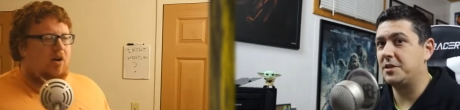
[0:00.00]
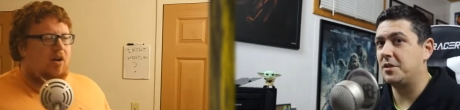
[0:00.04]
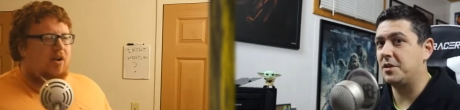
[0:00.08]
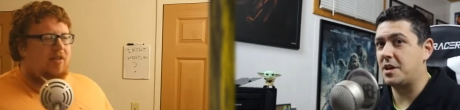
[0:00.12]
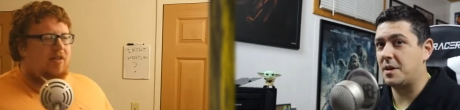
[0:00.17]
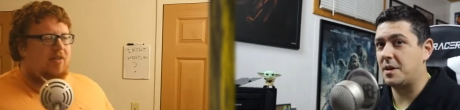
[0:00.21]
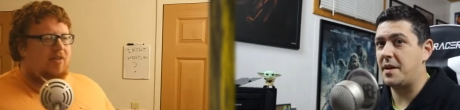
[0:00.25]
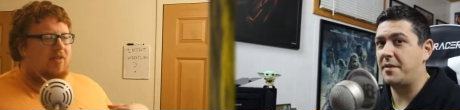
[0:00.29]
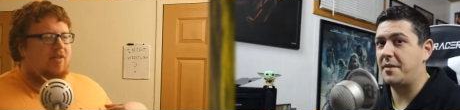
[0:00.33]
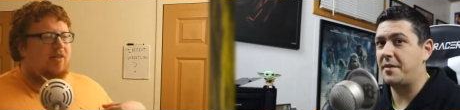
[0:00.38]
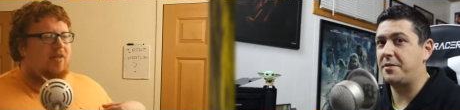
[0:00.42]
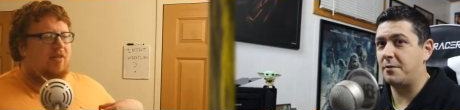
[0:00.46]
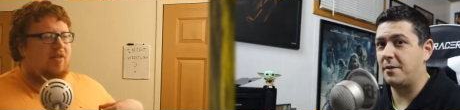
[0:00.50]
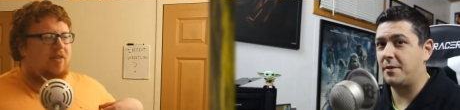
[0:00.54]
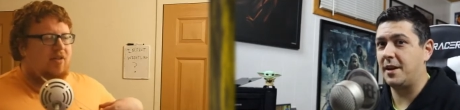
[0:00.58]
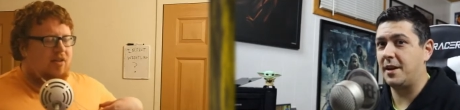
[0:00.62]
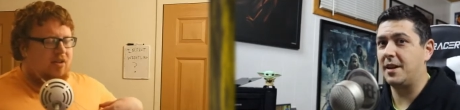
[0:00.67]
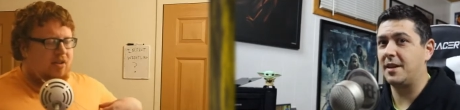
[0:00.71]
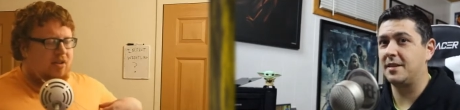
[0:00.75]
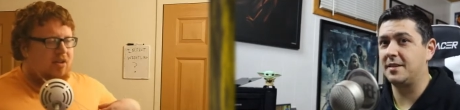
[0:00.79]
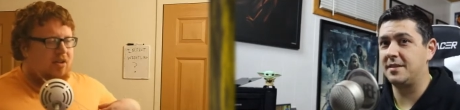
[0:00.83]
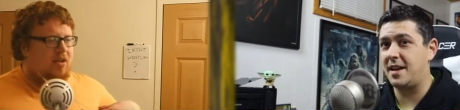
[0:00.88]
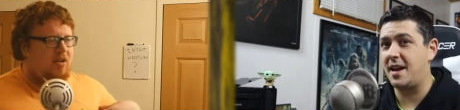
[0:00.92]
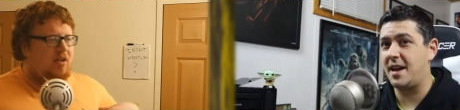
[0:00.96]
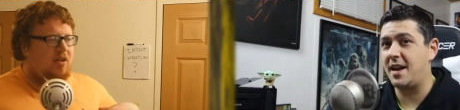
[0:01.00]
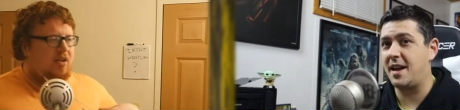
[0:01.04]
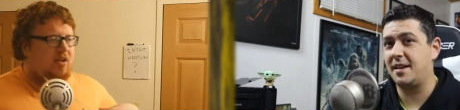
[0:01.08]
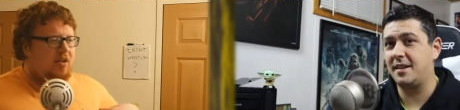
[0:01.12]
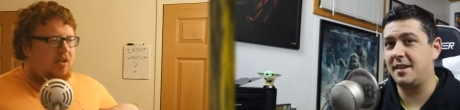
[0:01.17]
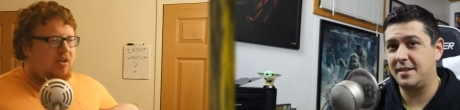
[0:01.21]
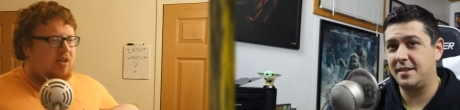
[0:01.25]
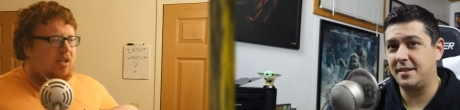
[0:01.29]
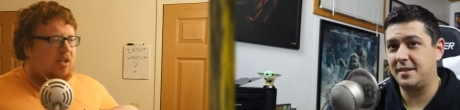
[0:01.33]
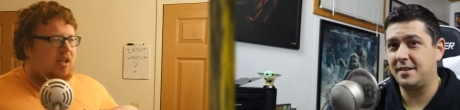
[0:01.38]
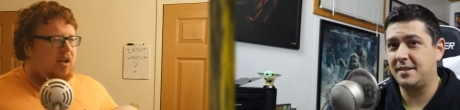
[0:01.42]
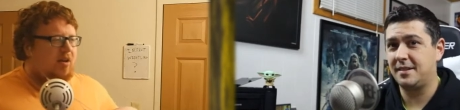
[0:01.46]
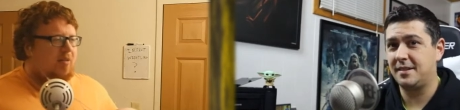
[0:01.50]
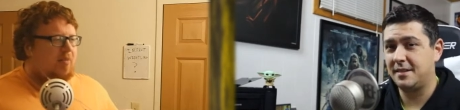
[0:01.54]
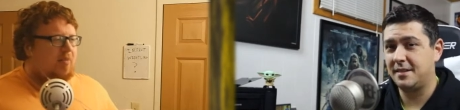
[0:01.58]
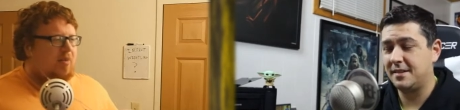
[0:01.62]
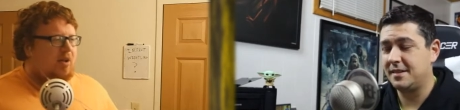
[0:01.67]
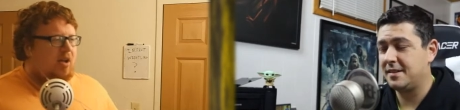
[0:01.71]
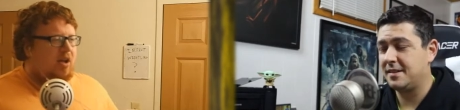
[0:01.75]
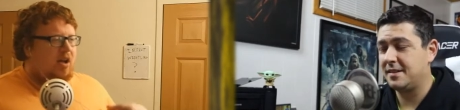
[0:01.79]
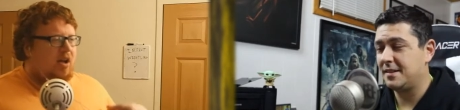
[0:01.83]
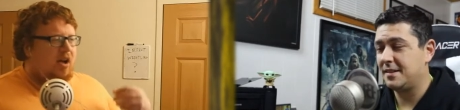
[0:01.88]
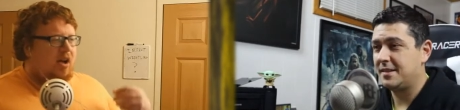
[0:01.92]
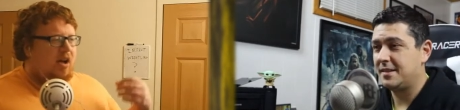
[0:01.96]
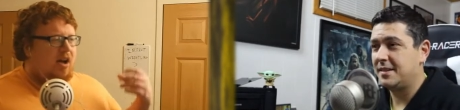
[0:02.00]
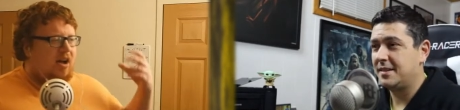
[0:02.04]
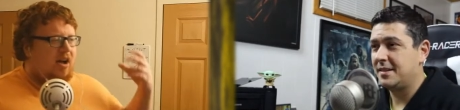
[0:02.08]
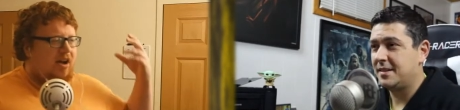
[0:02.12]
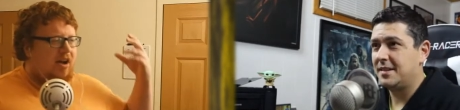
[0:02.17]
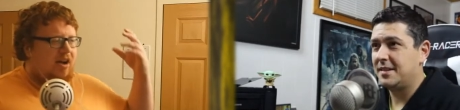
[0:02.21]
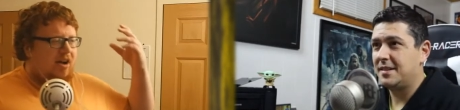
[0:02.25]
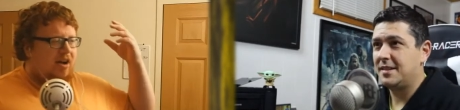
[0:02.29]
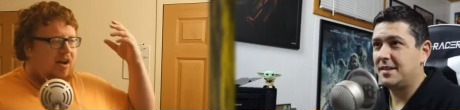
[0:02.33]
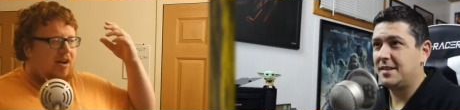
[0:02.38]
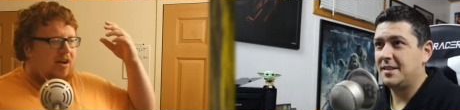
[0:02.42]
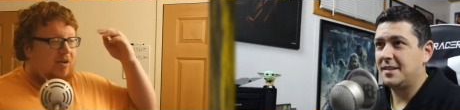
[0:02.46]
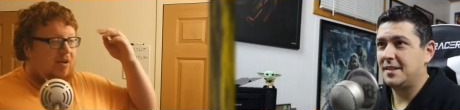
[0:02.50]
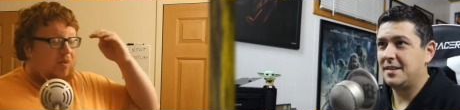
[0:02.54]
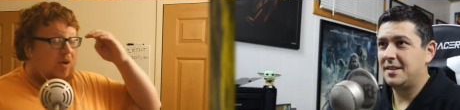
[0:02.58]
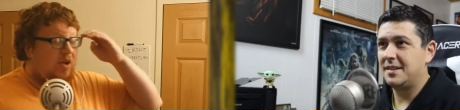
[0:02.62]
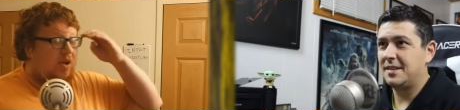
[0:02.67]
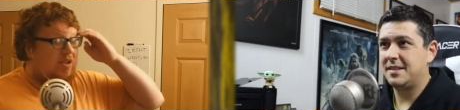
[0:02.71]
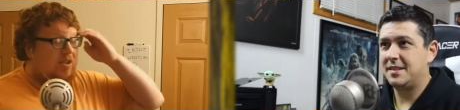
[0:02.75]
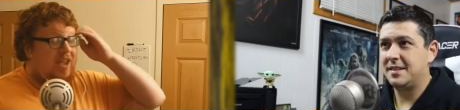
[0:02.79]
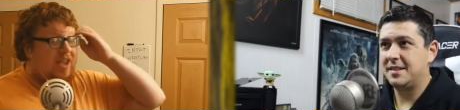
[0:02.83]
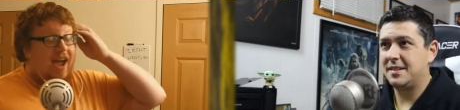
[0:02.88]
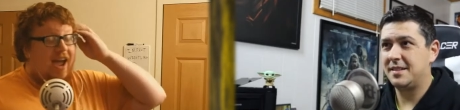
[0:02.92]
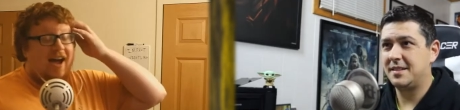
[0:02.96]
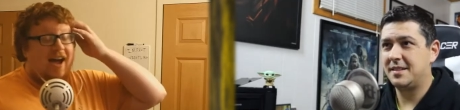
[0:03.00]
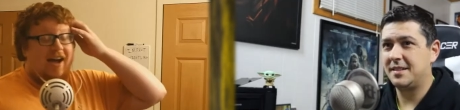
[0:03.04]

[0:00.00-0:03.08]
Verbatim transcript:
Speaker 1: Things are off the rails. Yeah. Yep. Uh, well, yeah.